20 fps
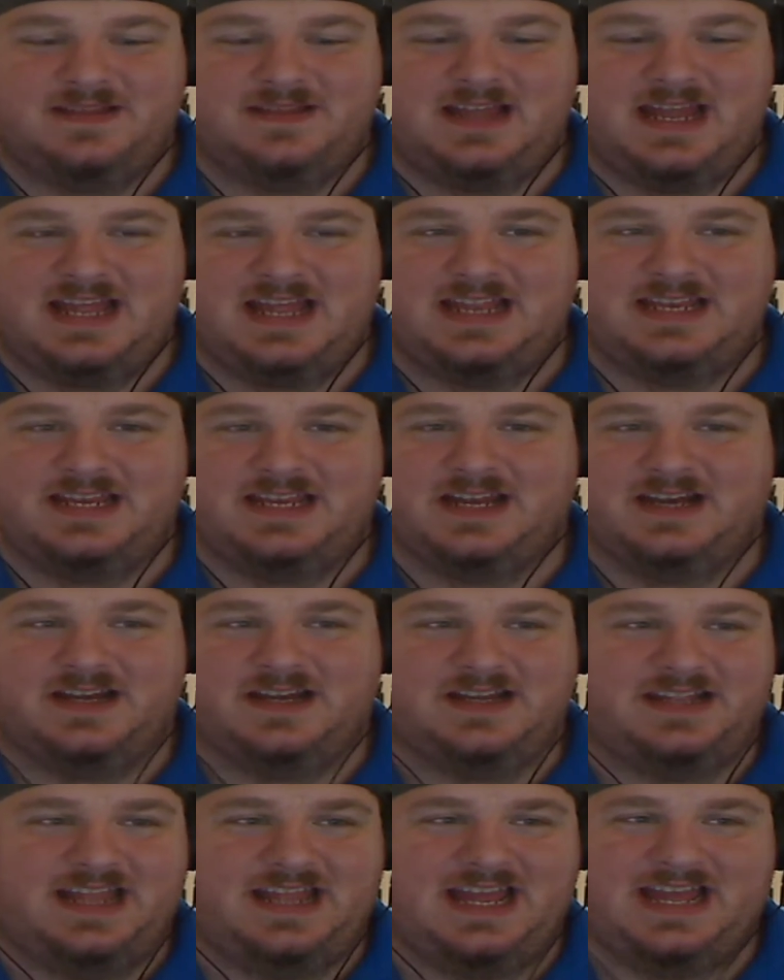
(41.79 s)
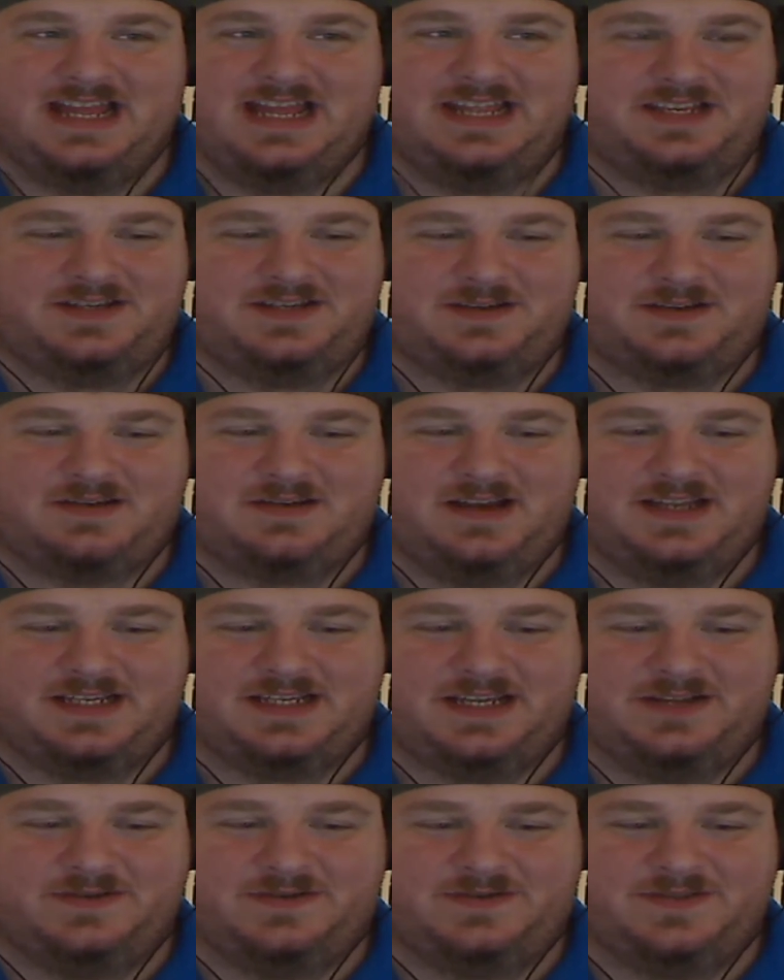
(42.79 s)
And uh, yeah, it's just
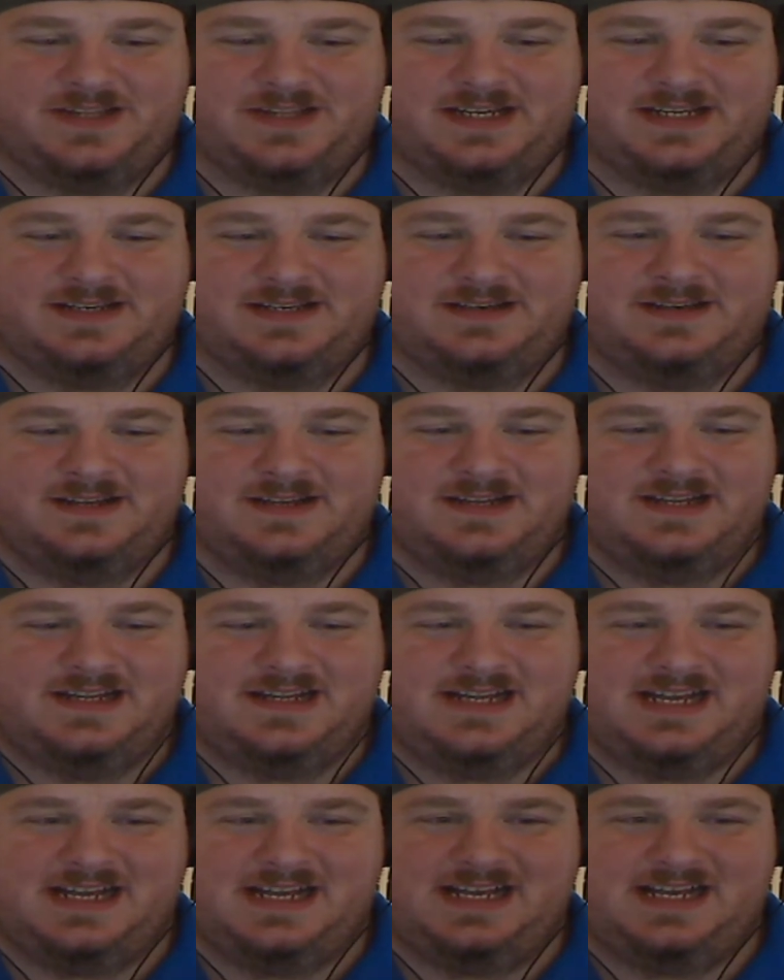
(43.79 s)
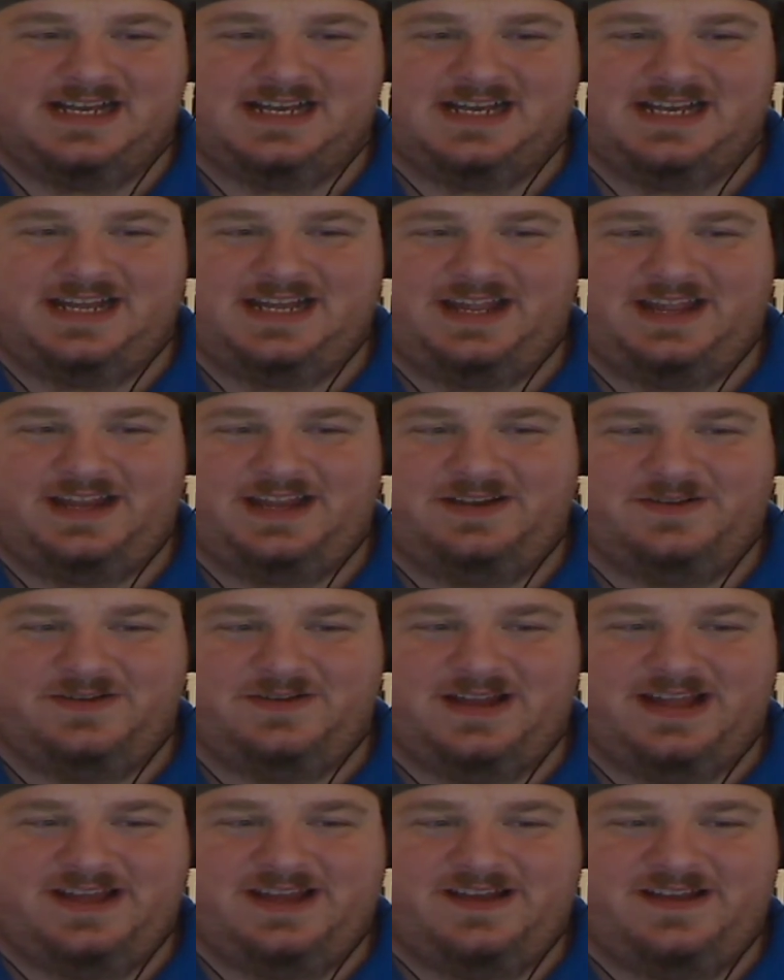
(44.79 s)
crazy. Hold on. I don't
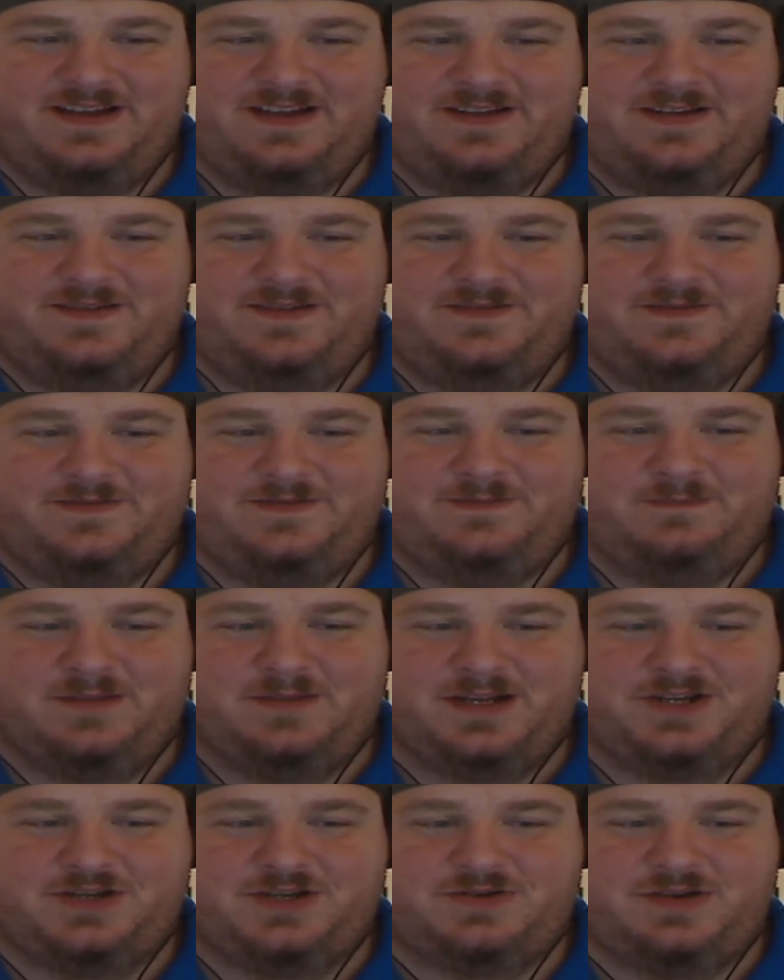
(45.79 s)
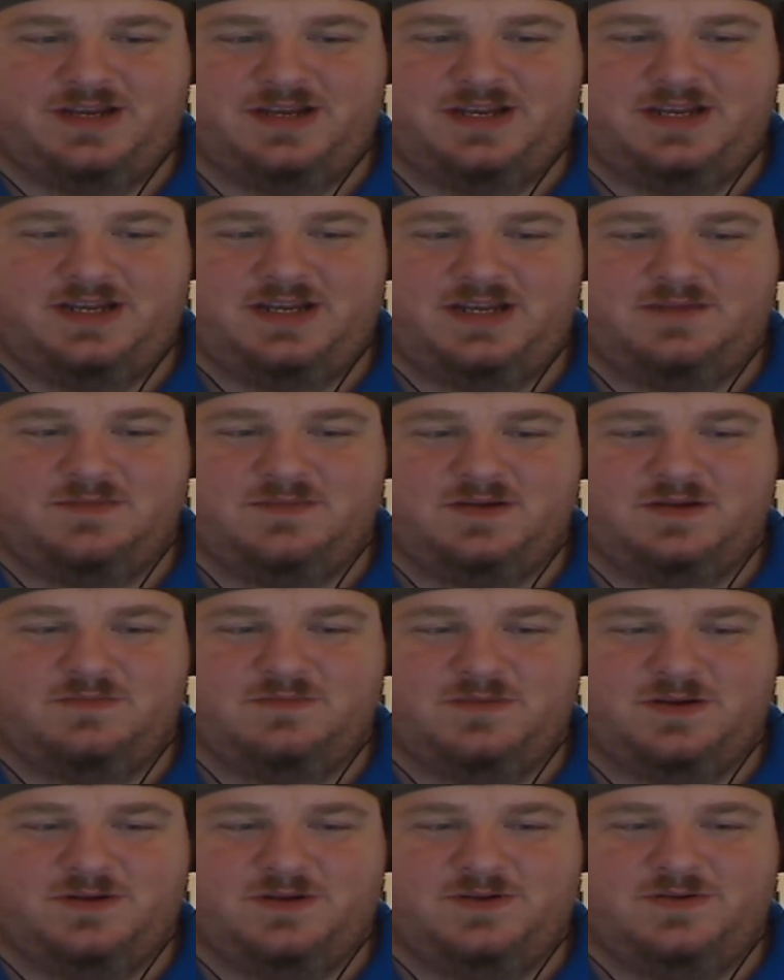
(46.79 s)
have my streamer
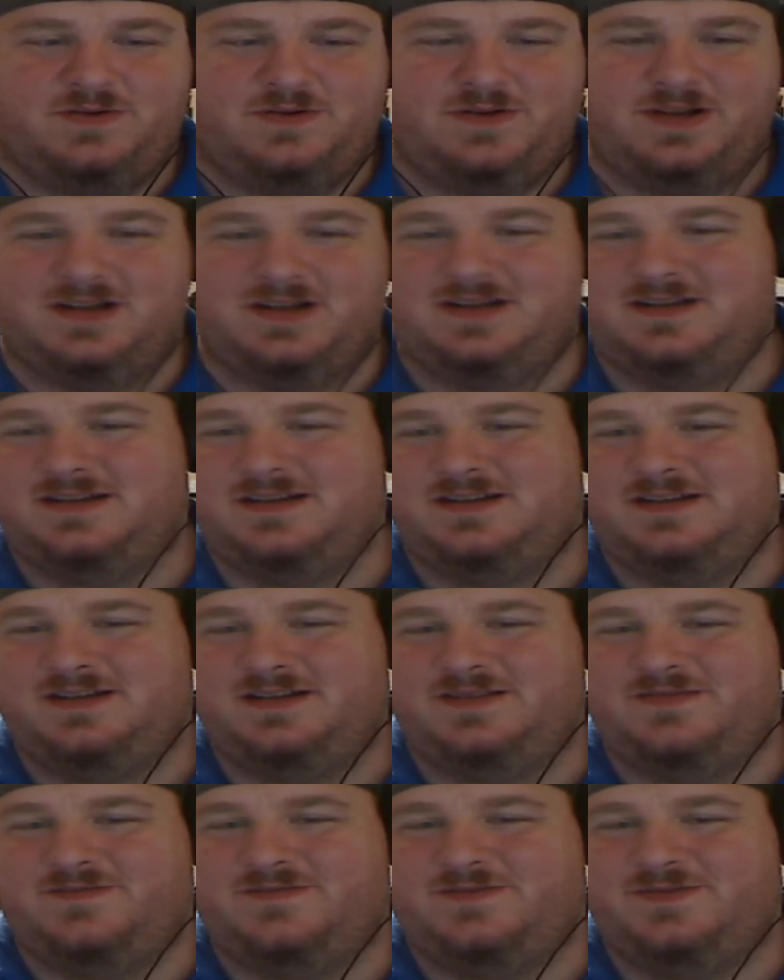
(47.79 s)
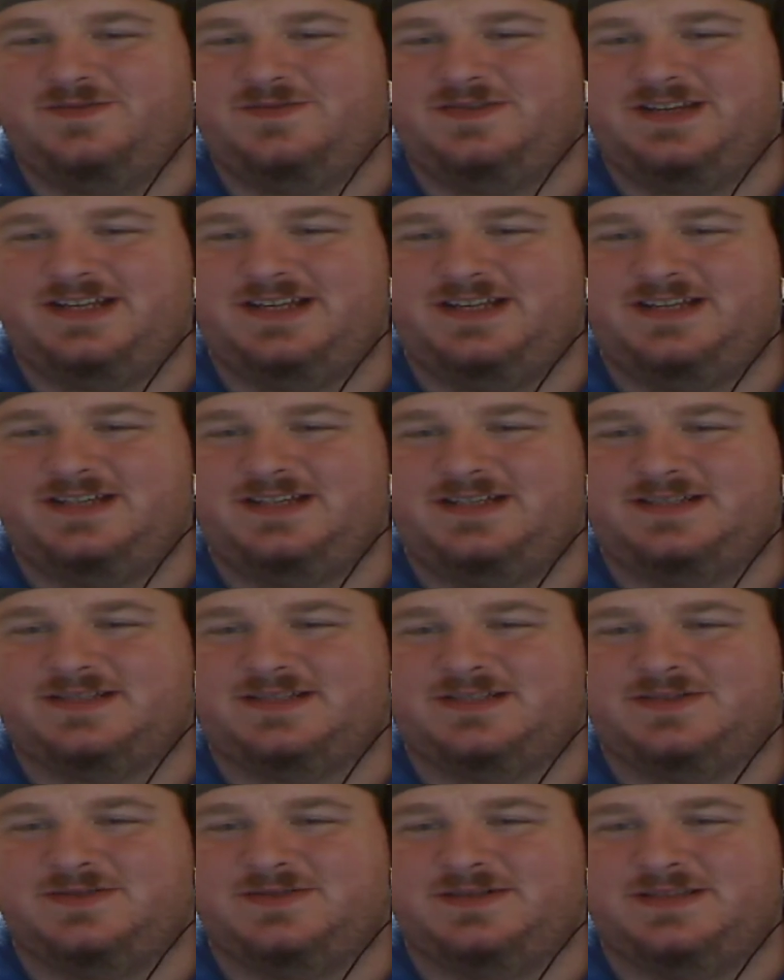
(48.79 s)
mode on for
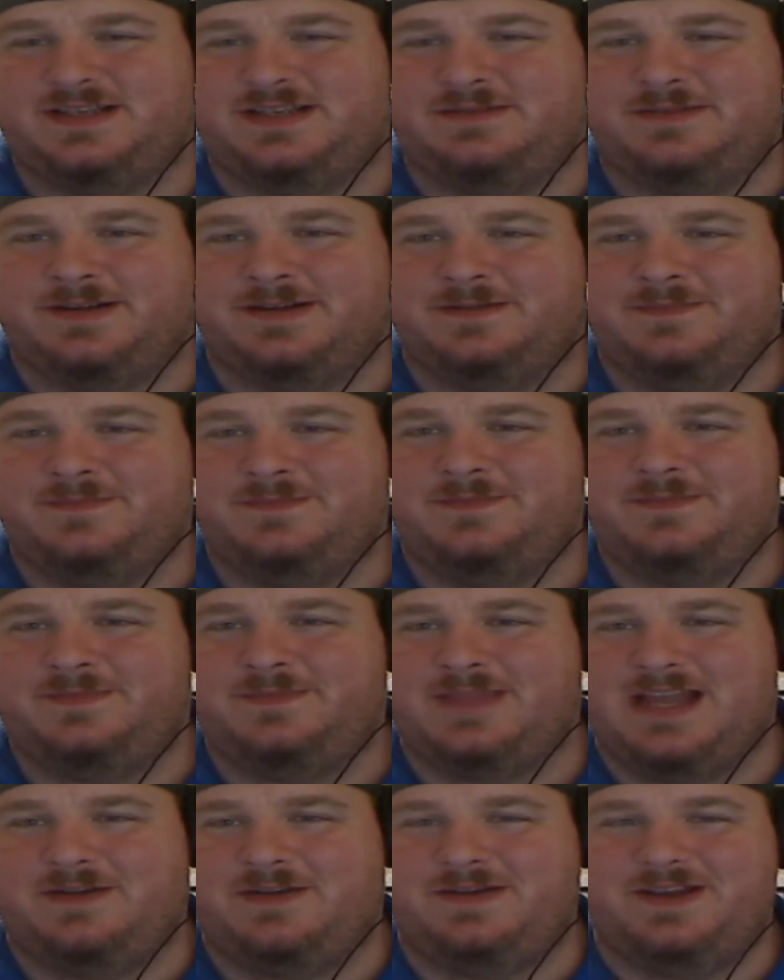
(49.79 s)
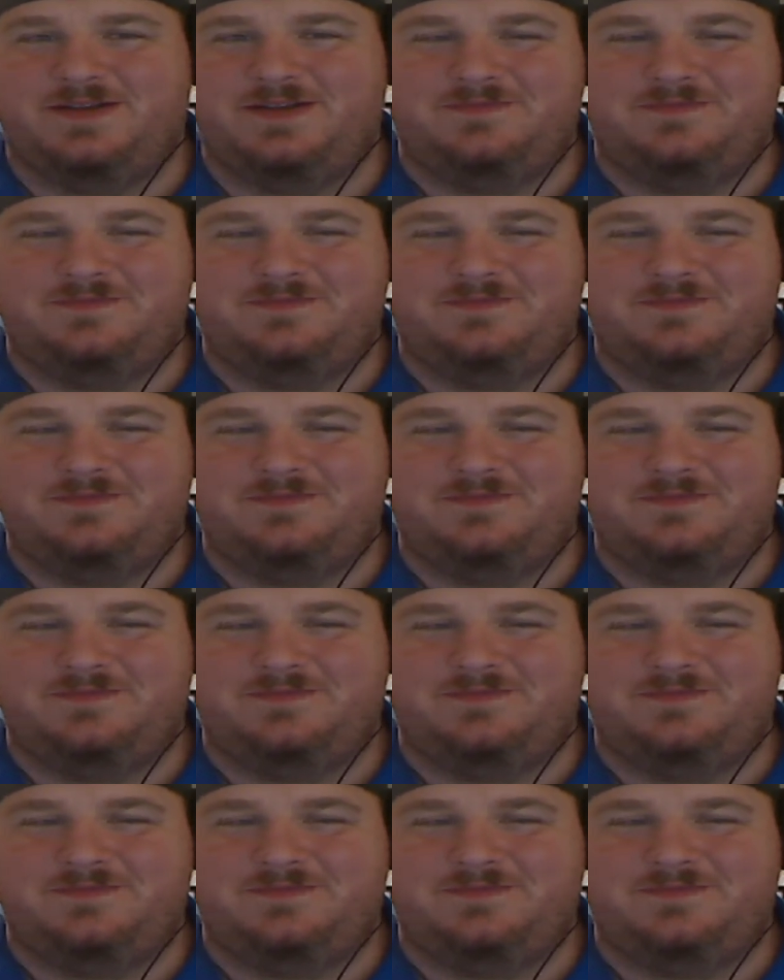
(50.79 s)
Discord. There now I do.